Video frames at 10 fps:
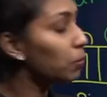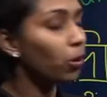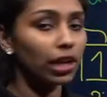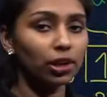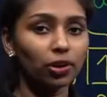
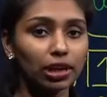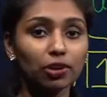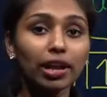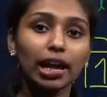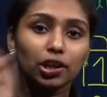bonding only
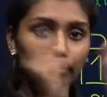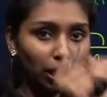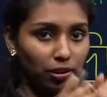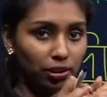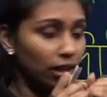or head to
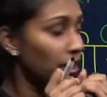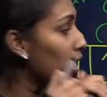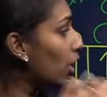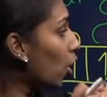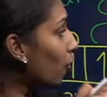head
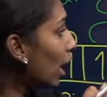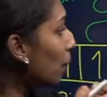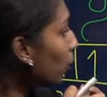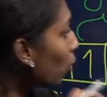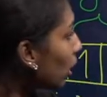
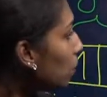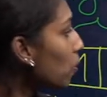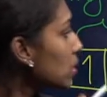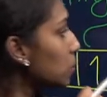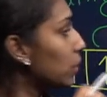overlapping only
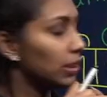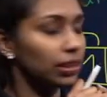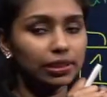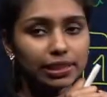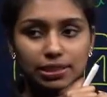possible there,
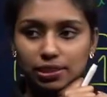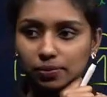right?